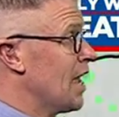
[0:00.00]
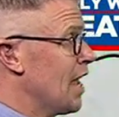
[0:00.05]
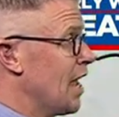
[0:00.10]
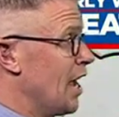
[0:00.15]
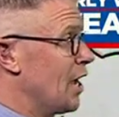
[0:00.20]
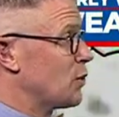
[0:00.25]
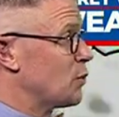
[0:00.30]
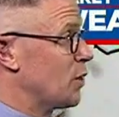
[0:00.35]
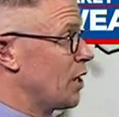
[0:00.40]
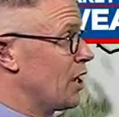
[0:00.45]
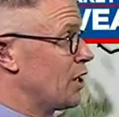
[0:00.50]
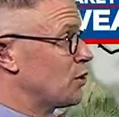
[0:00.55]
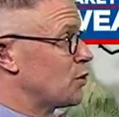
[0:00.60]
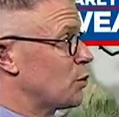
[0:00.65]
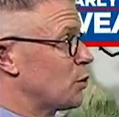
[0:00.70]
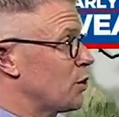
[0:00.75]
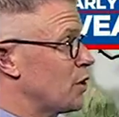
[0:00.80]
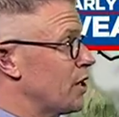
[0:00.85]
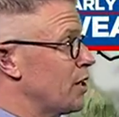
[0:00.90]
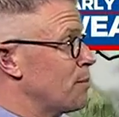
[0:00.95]
As we head
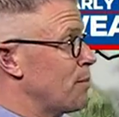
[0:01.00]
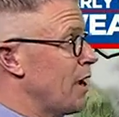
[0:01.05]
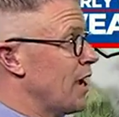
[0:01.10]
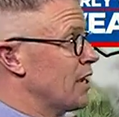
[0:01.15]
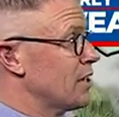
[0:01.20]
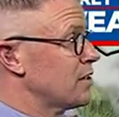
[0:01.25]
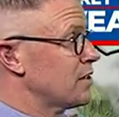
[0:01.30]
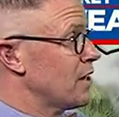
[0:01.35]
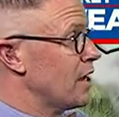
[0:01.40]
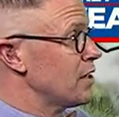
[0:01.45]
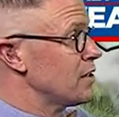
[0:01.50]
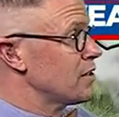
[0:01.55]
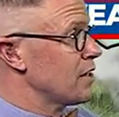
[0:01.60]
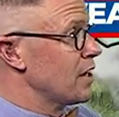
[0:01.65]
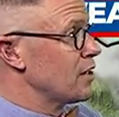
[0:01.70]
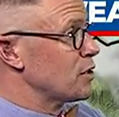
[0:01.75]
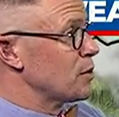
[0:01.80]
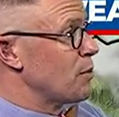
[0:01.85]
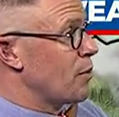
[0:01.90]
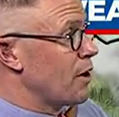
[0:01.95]
toward and past
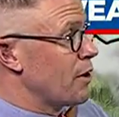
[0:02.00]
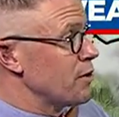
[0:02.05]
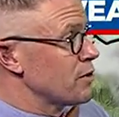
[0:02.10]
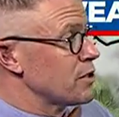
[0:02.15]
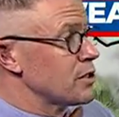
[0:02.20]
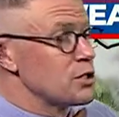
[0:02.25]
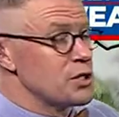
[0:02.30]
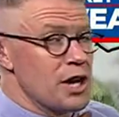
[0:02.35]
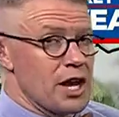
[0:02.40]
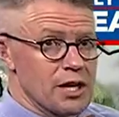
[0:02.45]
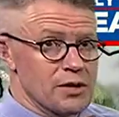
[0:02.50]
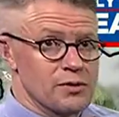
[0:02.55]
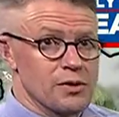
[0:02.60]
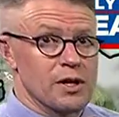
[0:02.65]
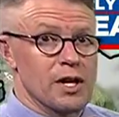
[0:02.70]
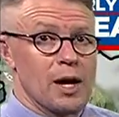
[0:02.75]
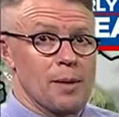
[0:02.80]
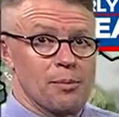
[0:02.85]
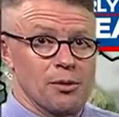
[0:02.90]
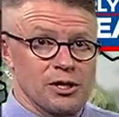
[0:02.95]
sunset tomorrow, there's a chance for a
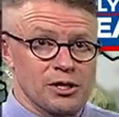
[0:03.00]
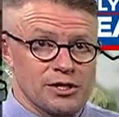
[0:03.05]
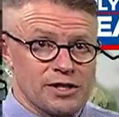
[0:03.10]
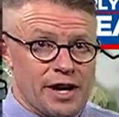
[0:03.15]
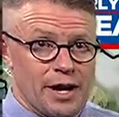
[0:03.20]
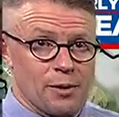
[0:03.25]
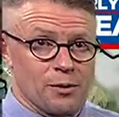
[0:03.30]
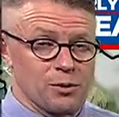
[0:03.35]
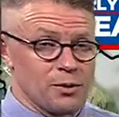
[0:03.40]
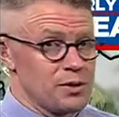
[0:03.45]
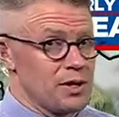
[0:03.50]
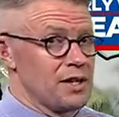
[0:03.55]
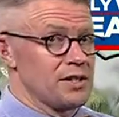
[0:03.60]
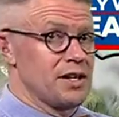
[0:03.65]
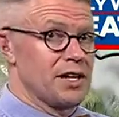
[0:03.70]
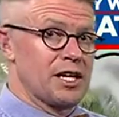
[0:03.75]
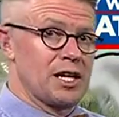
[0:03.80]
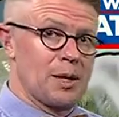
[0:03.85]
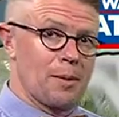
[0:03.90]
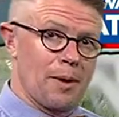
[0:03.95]
couple of showers. We're not
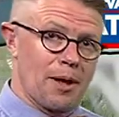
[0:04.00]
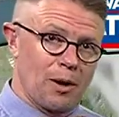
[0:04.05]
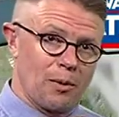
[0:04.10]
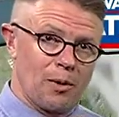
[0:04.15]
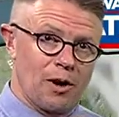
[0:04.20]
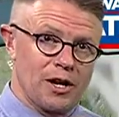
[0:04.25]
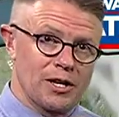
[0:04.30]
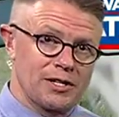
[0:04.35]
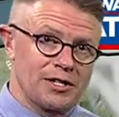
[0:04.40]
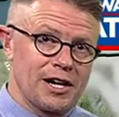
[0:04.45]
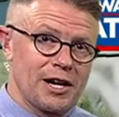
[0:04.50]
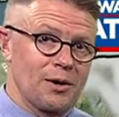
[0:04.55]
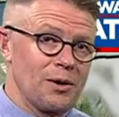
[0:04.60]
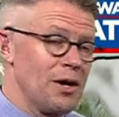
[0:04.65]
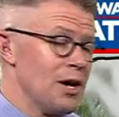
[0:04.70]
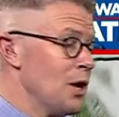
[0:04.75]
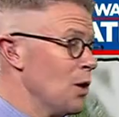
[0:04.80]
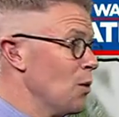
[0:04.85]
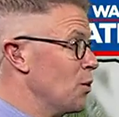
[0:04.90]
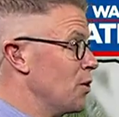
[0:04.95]
talking about a washout.
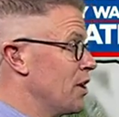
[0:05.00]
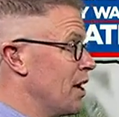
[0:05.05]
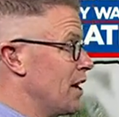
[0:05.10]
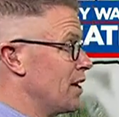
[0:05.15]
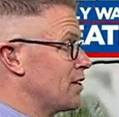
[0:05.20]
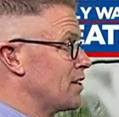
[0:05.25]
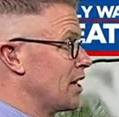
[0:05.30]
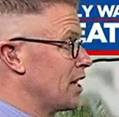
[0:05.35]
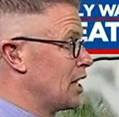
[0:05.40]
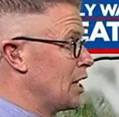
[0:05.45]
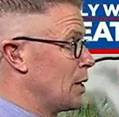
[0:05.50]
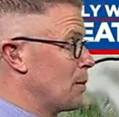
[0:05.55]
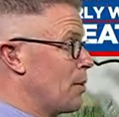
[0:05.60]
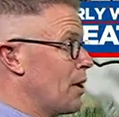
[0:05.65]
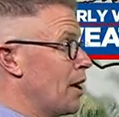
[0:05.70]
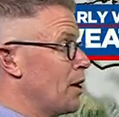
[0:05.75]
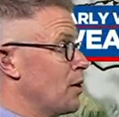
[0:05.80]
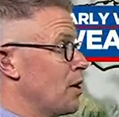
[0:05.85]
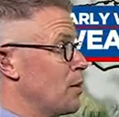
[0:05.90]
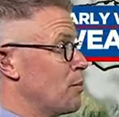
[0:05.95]
We're not talking
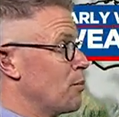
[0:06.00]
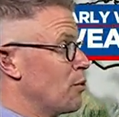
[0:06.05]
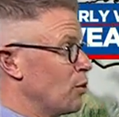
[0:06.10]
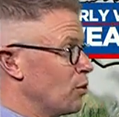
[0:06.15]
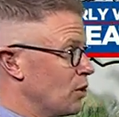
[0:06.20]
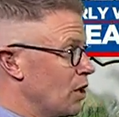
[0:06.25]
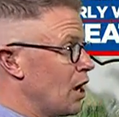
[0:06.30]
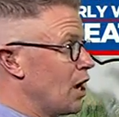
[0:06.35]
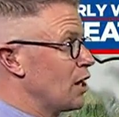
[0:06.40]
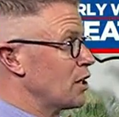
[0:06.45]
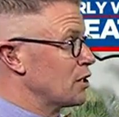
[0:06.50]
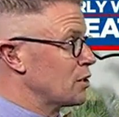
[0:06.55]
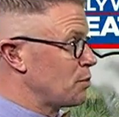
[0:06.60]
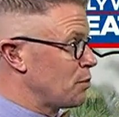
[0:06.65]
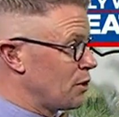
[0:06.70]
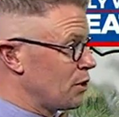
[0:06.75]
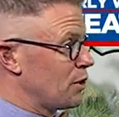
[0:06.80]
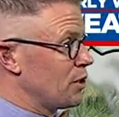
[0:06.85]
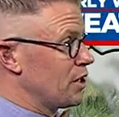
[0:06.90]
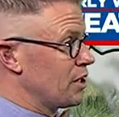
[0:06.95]
about a prolonged
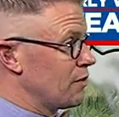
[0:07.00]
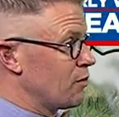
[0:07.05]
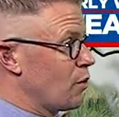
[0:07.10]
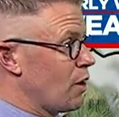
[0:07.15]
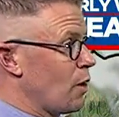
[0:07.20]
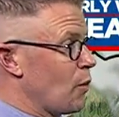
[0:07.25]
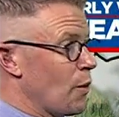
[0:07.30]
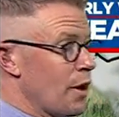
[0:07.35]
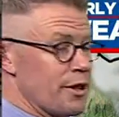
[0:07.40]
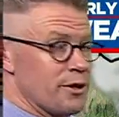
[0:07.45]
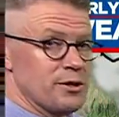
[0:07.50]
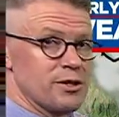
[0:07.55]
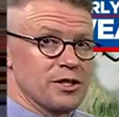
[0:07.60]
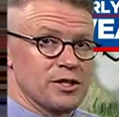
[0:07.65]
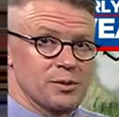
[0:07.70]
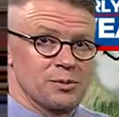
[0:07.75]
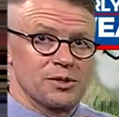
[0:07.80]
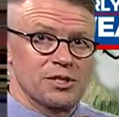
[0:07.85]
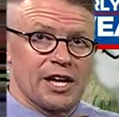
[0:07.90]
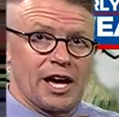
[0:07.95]
period of wet weather, just
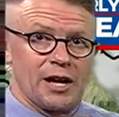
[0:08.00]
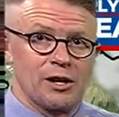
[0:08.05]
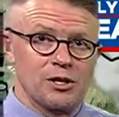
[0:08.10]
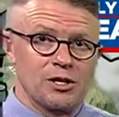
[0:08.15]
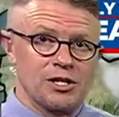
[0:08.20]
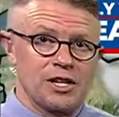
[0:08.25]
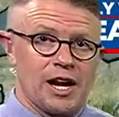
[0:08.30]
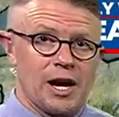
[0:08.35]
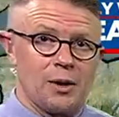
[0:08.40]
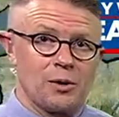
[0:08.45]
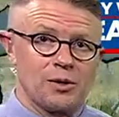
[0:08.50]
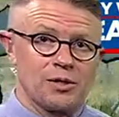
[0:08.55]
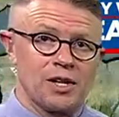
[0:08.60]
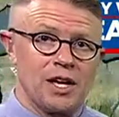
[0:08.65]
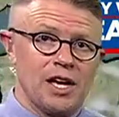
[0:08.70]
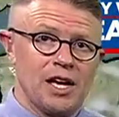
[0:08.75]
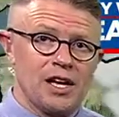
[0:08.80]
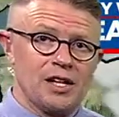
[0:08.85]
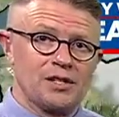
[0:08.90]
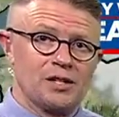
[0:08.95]
some scattered showers
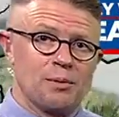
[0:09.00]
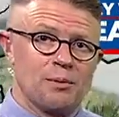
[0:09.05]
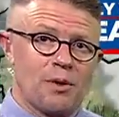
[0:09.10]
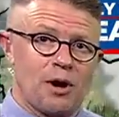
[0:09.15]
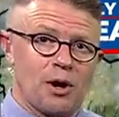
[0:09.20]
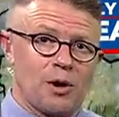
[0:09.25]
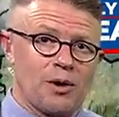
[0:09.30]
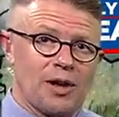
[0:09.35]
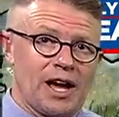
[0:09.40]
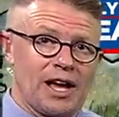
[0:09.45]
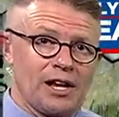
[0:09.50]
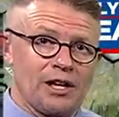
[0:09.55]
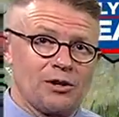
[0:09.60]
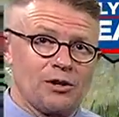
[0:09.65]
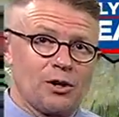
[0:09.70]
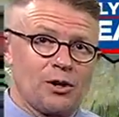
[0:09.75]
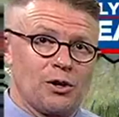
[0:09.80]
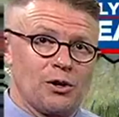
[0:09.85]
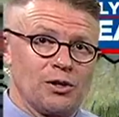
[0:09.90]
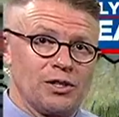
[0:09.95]
tomorrow night
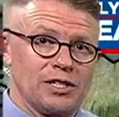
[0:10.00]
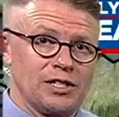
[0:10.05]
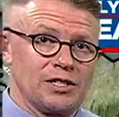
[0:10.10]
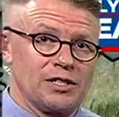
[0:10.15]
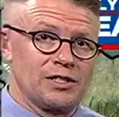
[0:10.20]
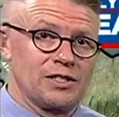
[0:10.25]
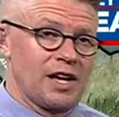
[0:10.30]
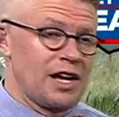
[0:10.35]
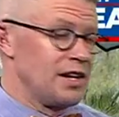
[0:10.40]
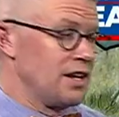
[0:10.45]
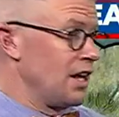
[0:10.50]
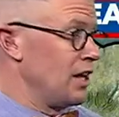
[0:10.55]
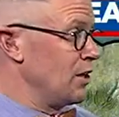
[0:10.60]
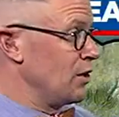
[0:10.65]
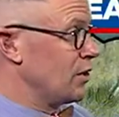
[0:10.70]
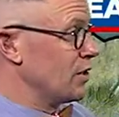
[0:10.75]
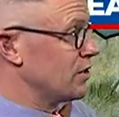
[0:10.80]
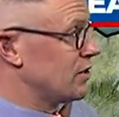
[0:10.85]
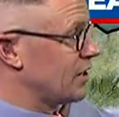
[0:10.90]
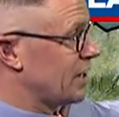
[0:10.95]
into early Sunday. You
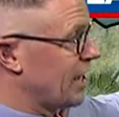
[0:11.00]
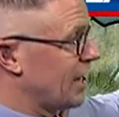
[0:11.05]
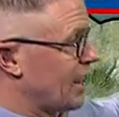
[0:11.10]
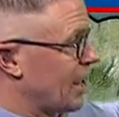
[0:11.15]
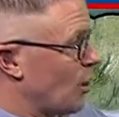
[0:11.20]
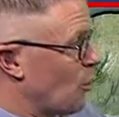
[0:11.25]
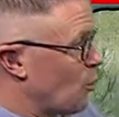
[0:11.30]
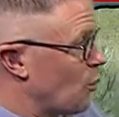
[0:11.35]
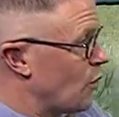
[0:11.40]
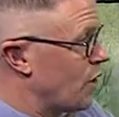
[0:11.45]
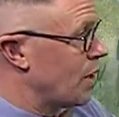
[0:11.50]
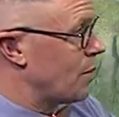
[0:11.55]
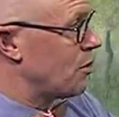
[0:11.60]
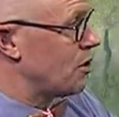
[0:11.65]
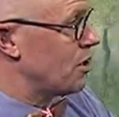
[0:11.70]
can see kind of that ribbon